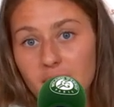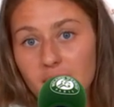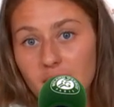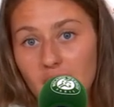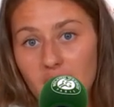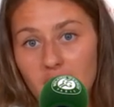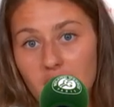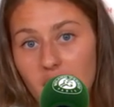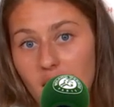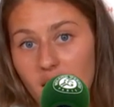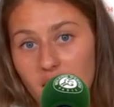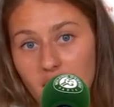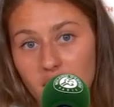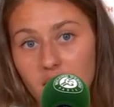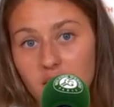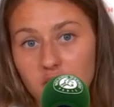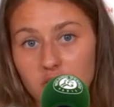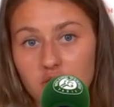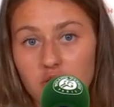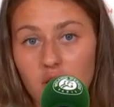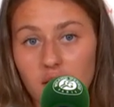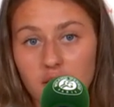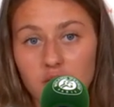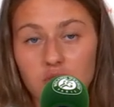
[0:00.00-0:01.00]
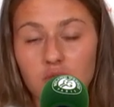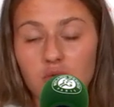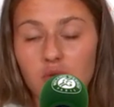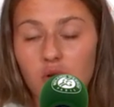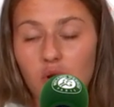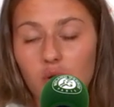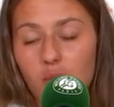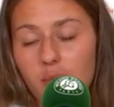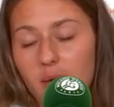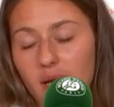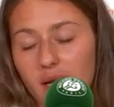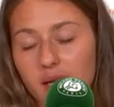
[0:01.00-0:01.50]
And I try to
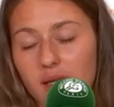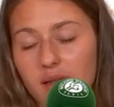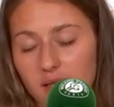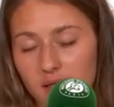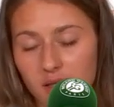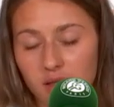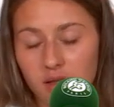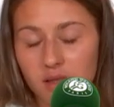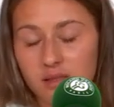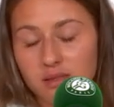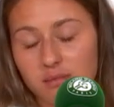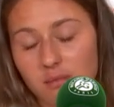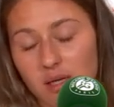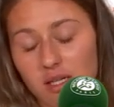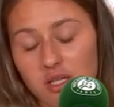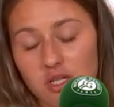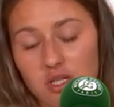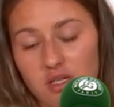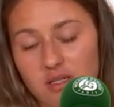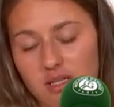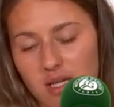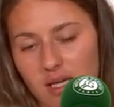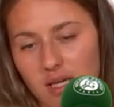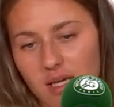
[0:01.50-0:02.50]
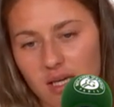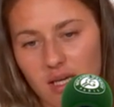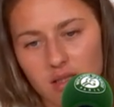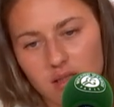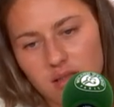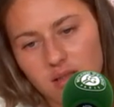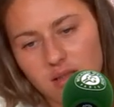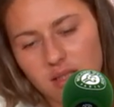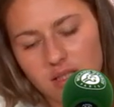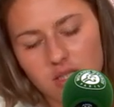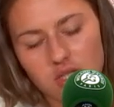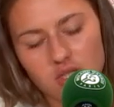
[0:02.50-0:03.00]
go back there as much as I
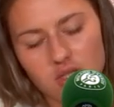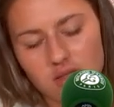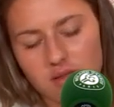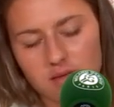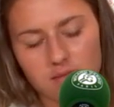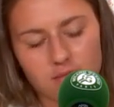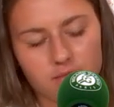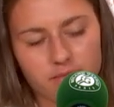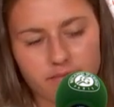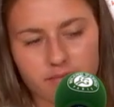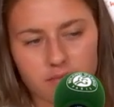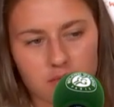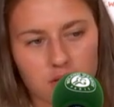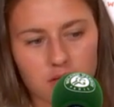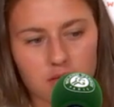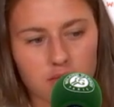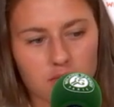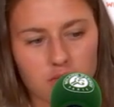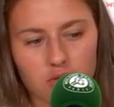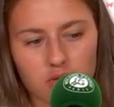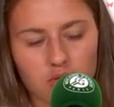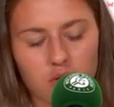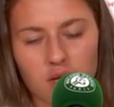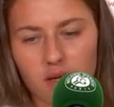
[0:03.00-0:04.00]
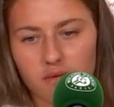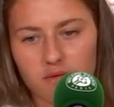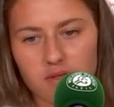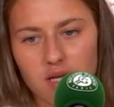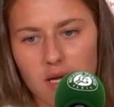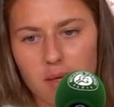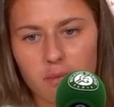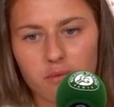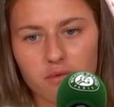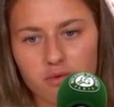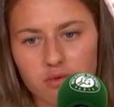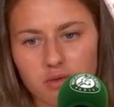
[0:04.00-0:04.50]
can. I just don't have
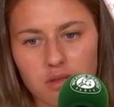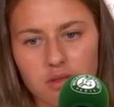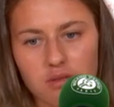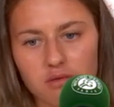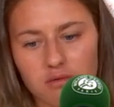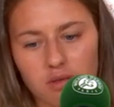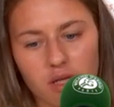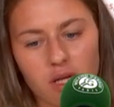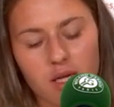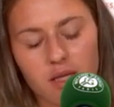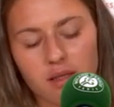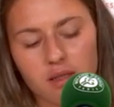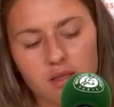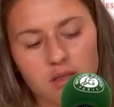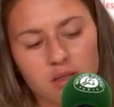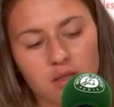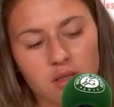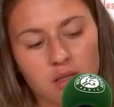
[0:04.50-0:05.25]
time for it, really.